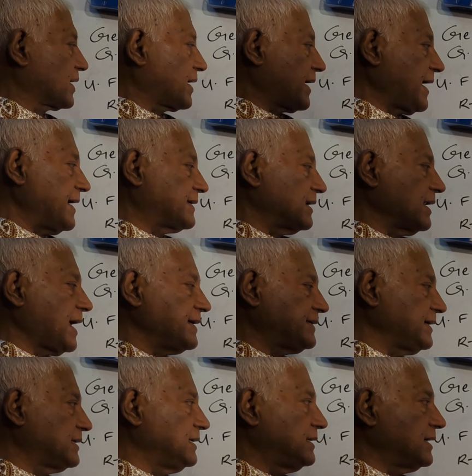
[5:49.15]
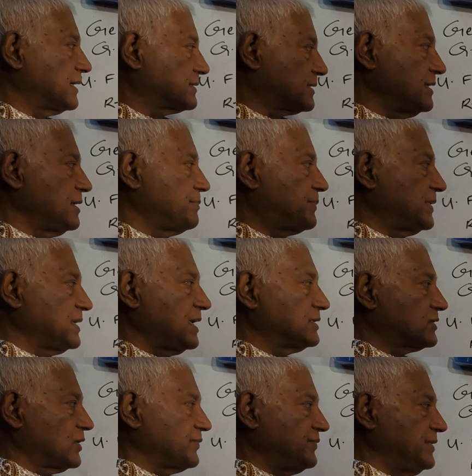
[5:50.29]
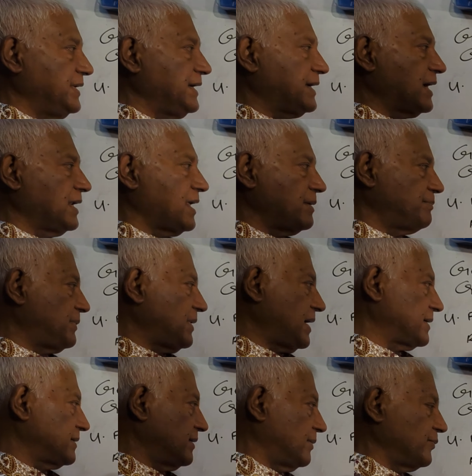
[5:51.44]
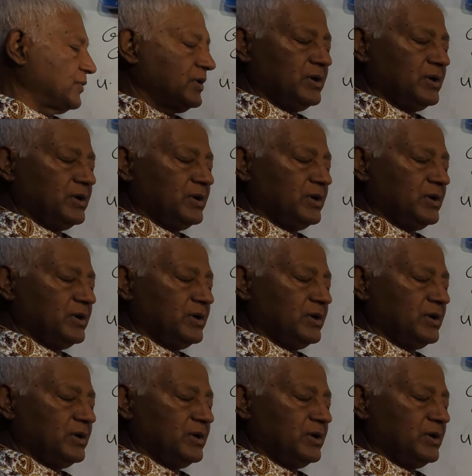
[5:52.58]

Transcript: catalytic reduction in presence of nickel and platinum,